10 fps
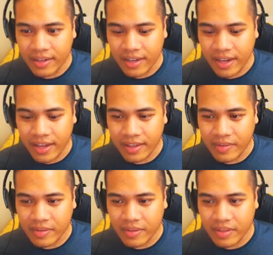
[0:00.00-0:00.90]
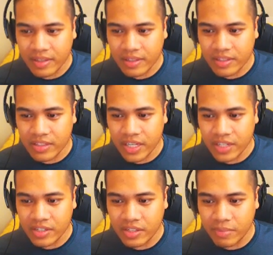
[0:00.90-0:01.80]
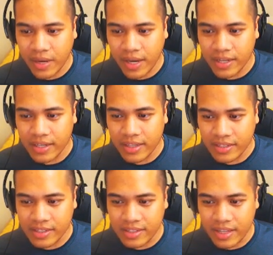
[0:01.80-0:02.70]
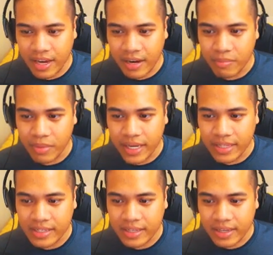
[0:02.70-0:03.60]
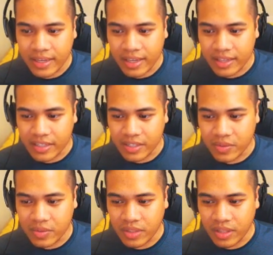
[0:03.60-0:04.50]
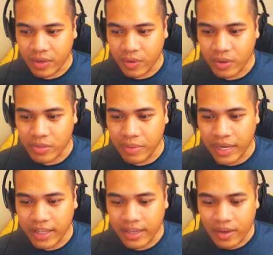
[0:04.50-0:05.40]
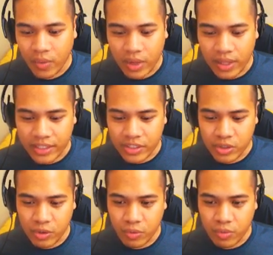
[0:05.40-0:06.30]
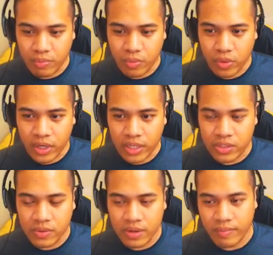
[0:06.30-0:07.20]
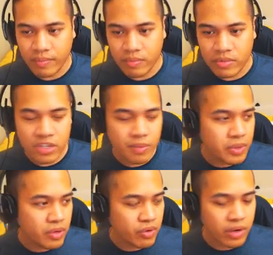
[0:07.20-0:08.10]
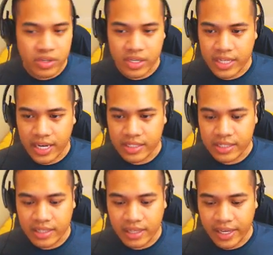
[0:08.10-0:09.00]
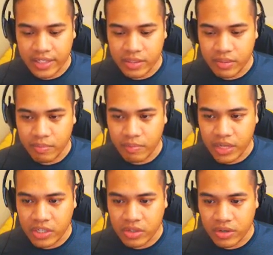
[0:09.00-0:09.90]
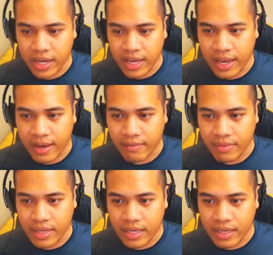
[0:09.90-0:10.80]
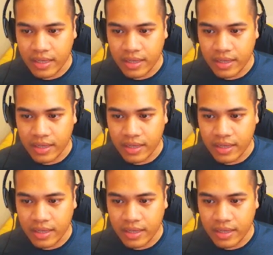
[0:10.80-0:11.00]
and changed his body. This is the air bite, and this is the crouch bite. What I like to do when I do jumping or crouching attacks is I like to make sure I have the